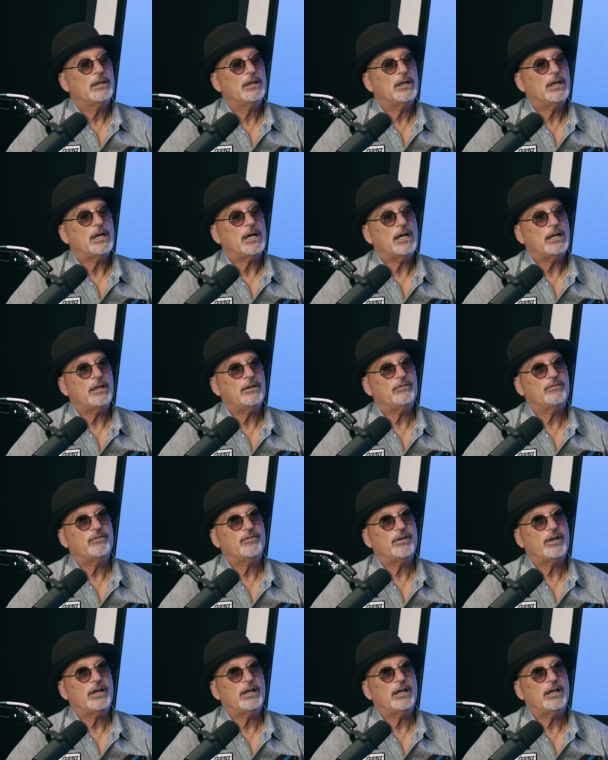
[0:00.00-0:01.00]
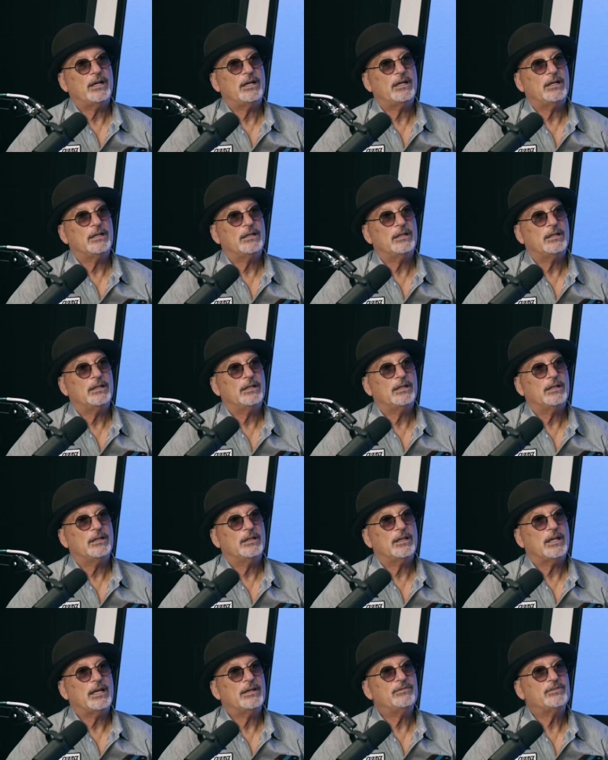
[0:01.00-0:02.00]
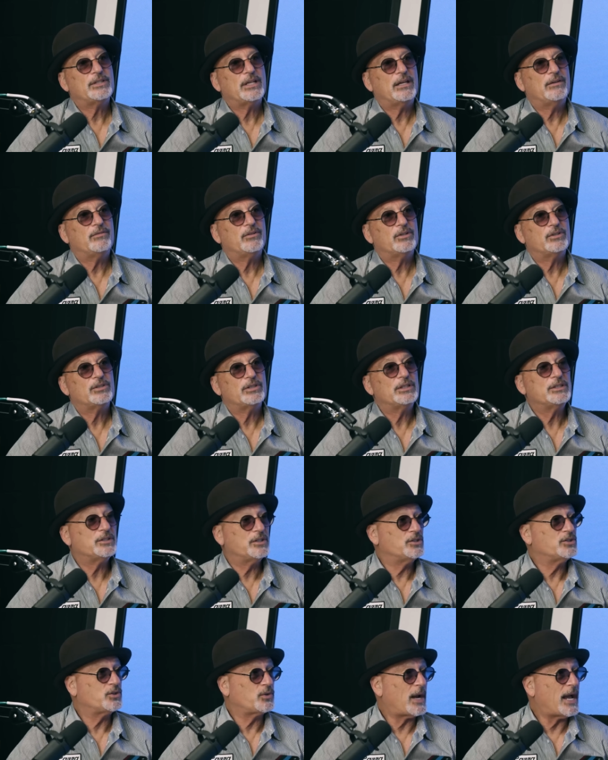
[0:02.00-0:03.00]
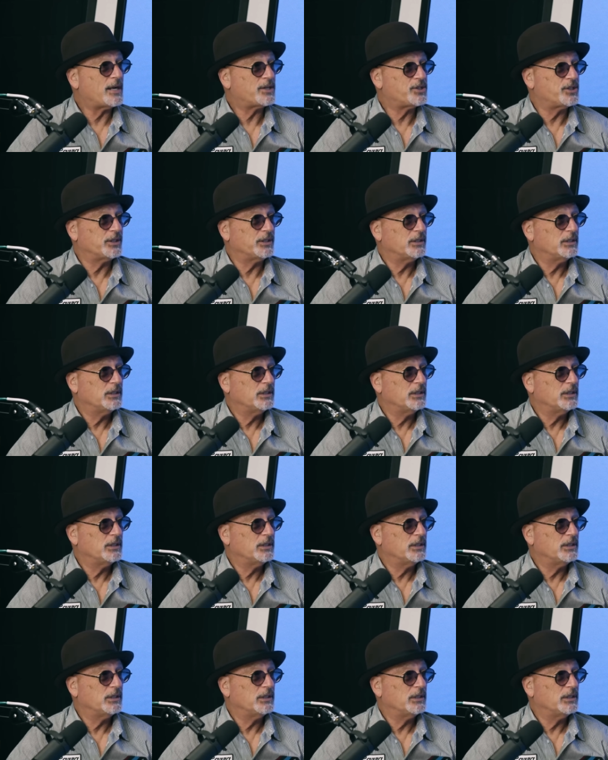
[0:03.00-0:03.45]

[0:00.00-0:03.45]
kind of uh, lifesavers is distraction